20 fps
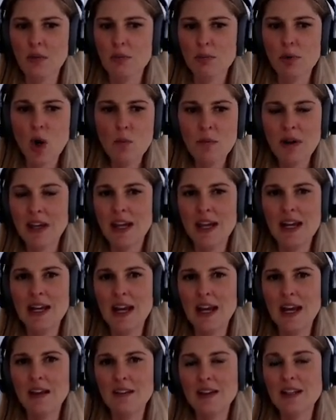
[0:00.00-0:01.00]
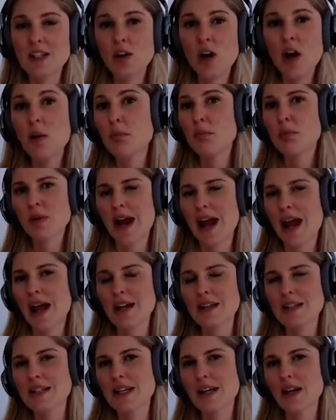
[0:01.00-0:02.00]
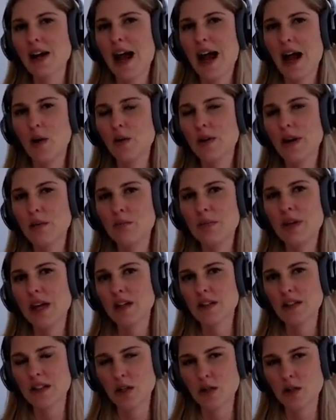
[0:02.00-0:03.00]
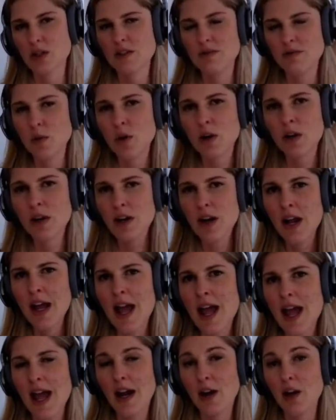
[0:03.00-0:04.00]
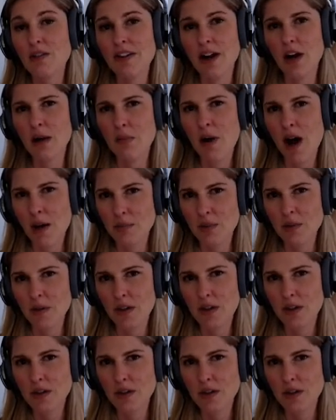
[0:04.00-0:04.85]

Bromic Heating, these are all brands that are out and being searched for and are very popular.